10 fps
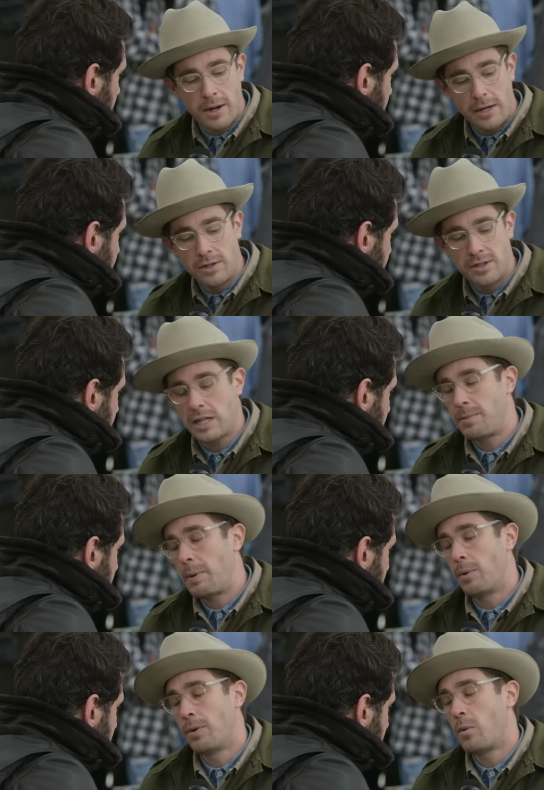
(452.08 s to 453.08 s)
Speaker 1: about intersex
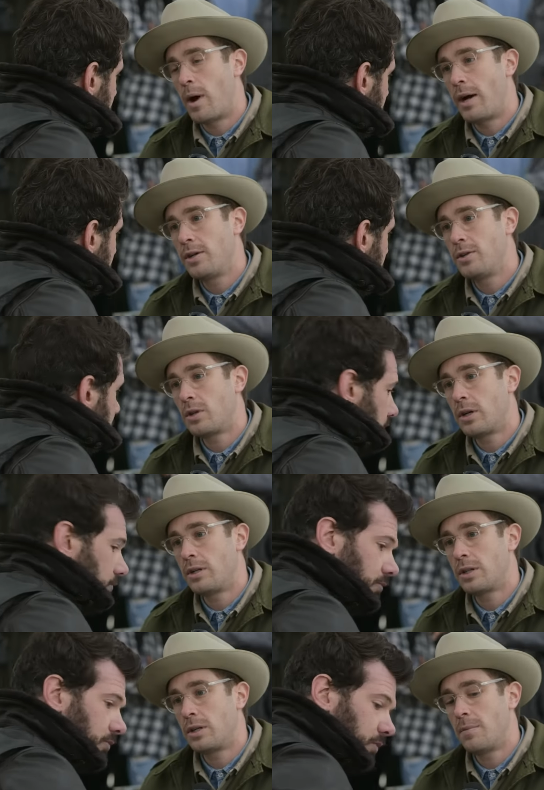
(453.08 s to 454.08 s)
people, then why are you so
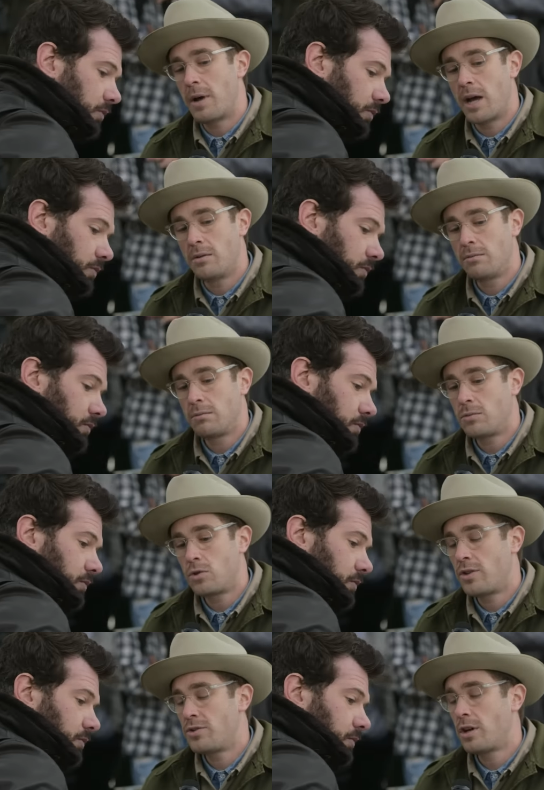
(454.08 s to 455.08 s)
concerned about
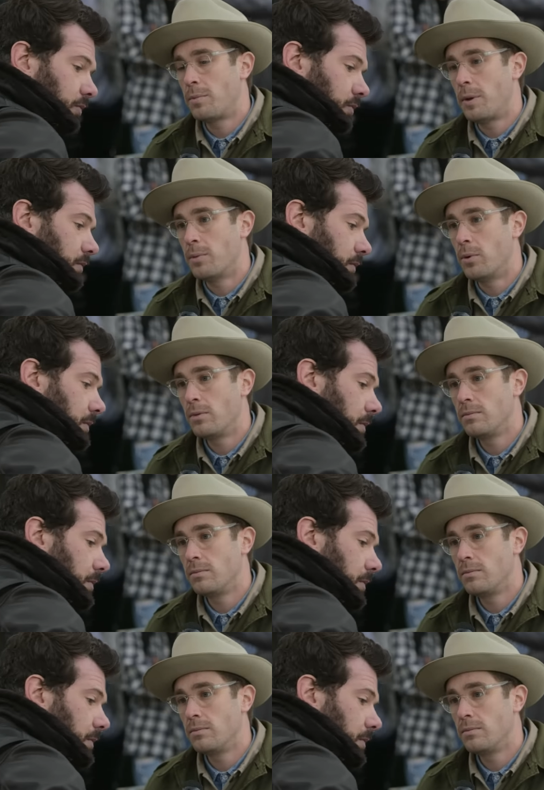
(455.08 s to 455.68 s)
transgender people?